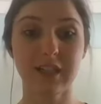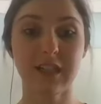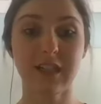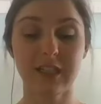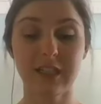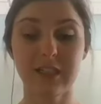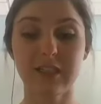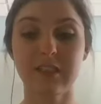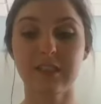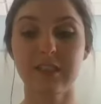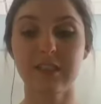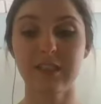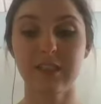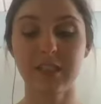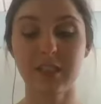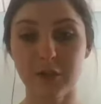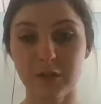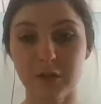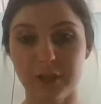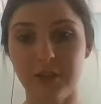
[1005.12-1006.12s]
is
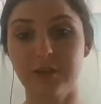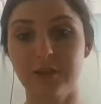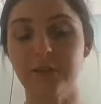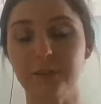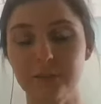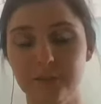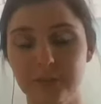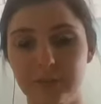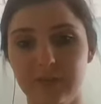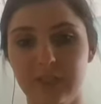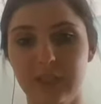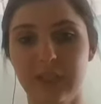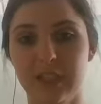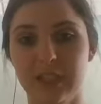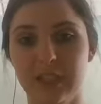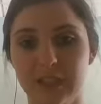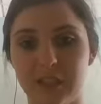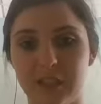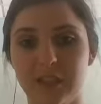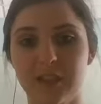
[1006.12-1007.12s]
CO2.
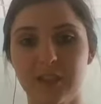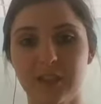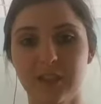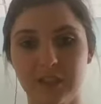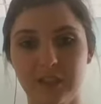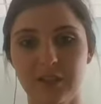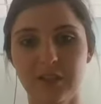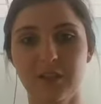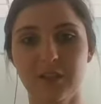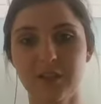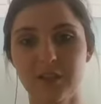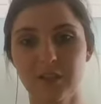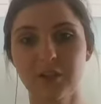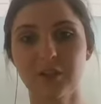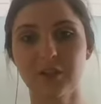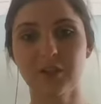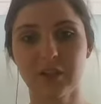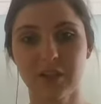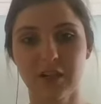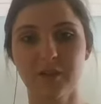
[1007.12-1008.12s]
So the
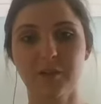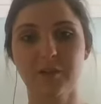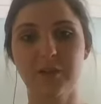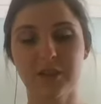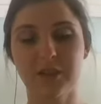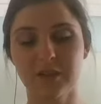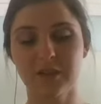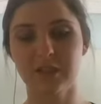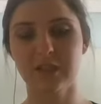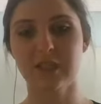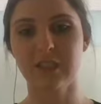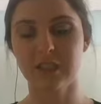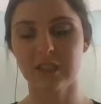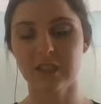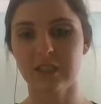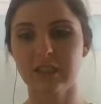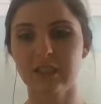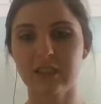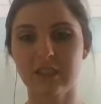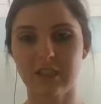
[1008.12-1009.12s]
sole carbon source
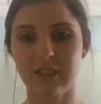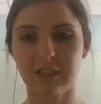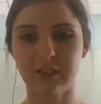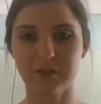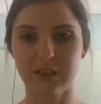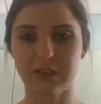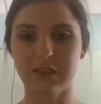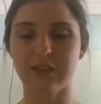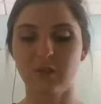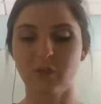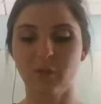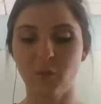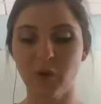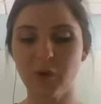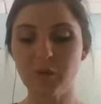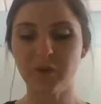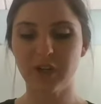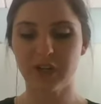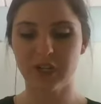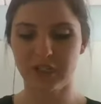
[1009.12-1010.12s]
is CO2.
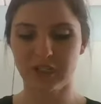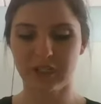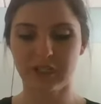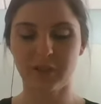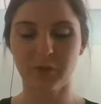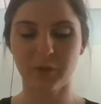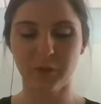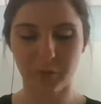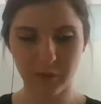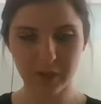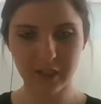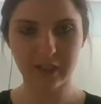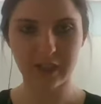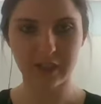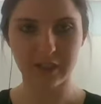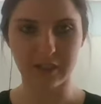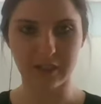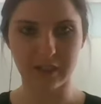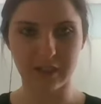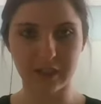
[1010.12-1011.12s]
One project that we're working
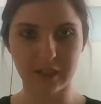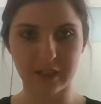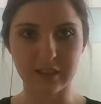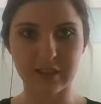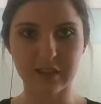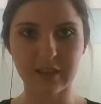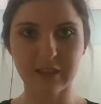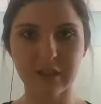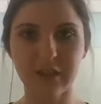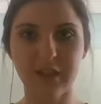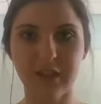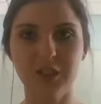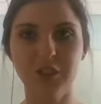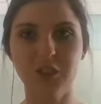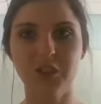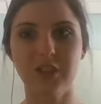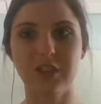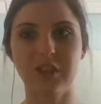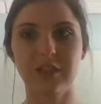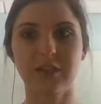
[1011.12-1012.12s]
on is
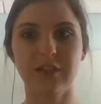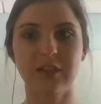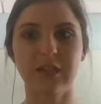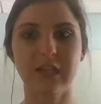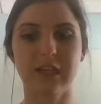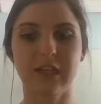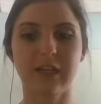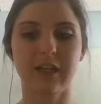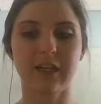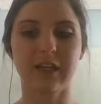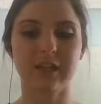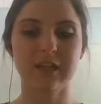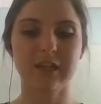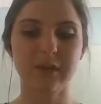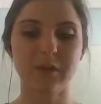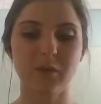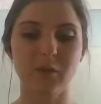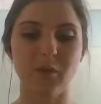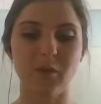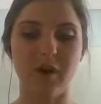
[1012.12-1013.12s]
engineering
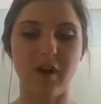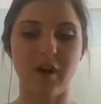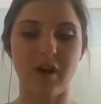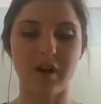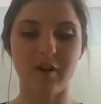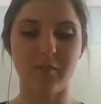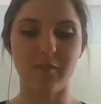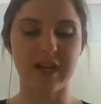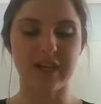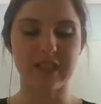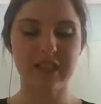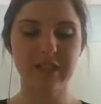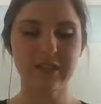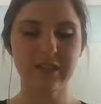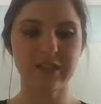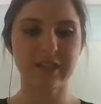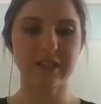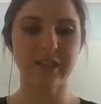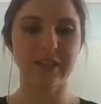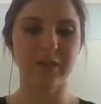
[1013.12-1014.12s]
our
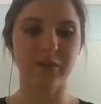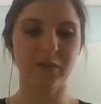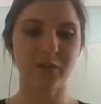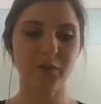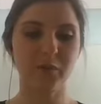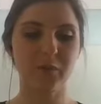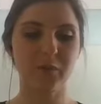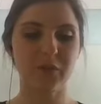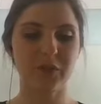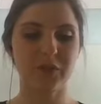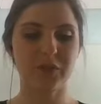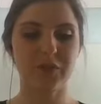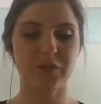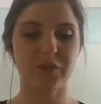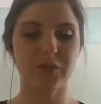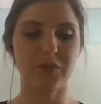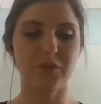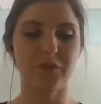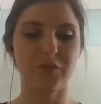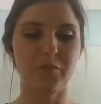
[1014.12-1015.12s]
bacteria
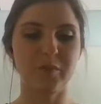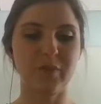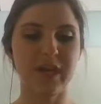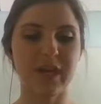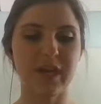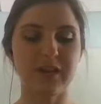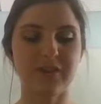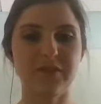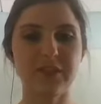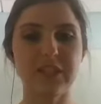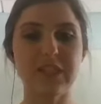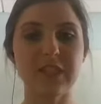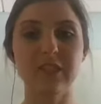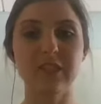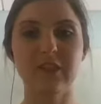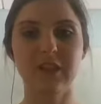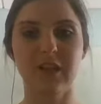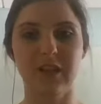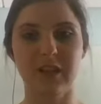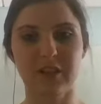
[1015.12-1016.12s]
to make
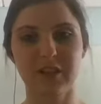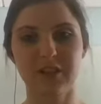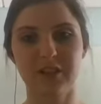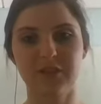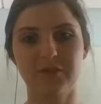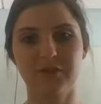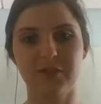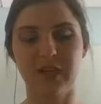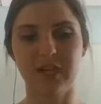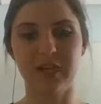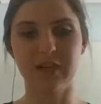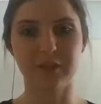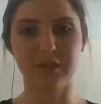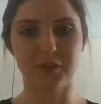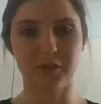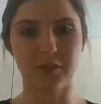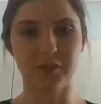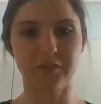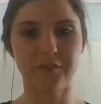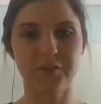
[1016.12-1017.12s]
feedstocks for
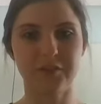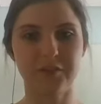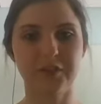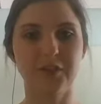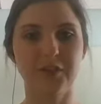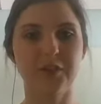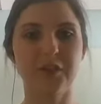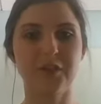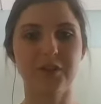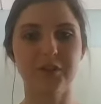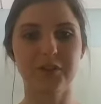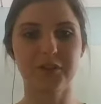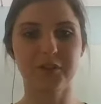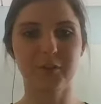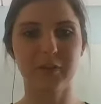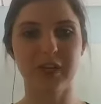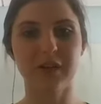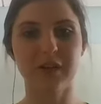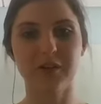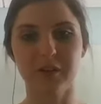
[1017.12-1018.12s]
heterotrophs. So those
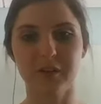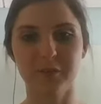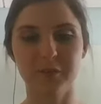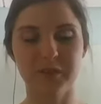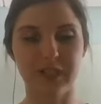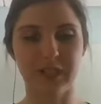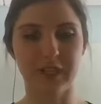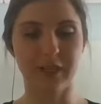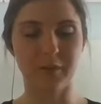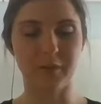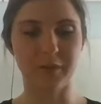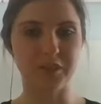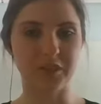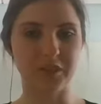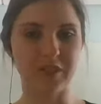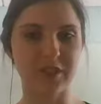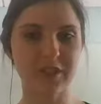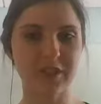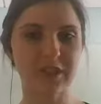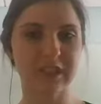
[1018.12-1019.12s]
microbes that I
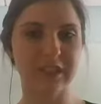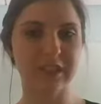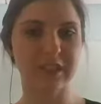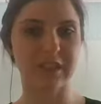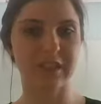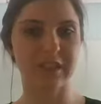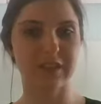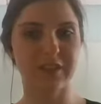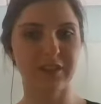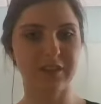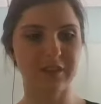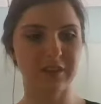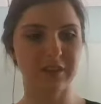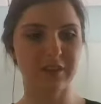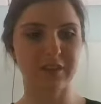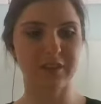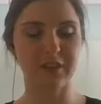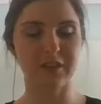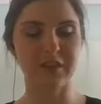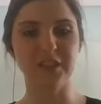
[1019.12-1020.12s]
mentioned earlier,
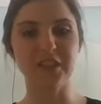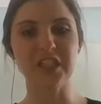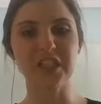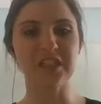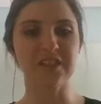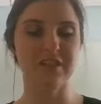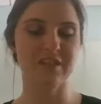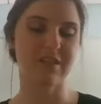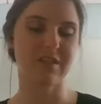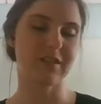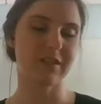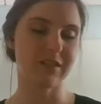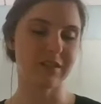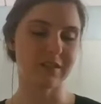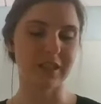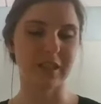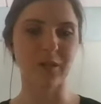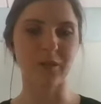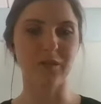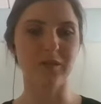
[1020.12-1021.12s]
your yeasts, your
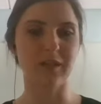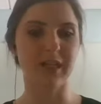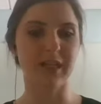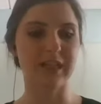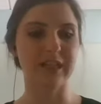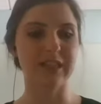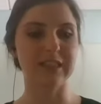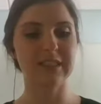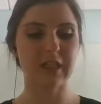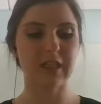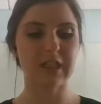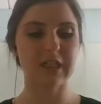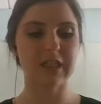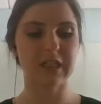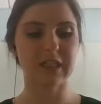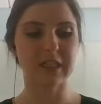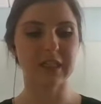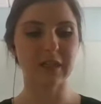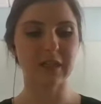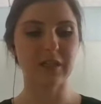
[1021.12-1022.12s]
E. coli's,
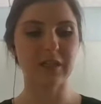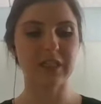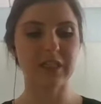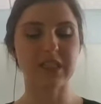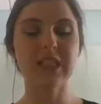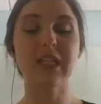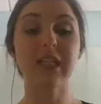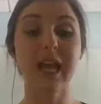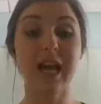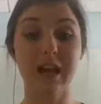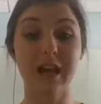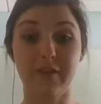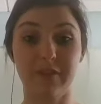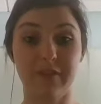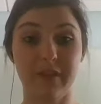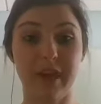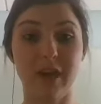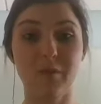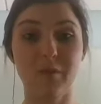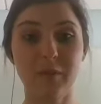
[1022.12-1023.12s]
to still have
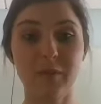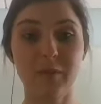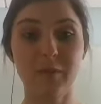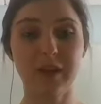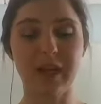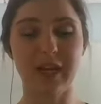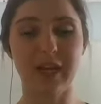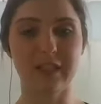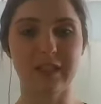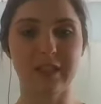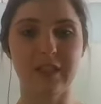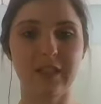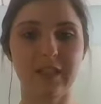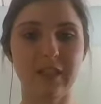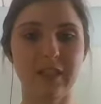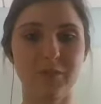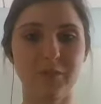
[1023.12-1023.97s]
them as the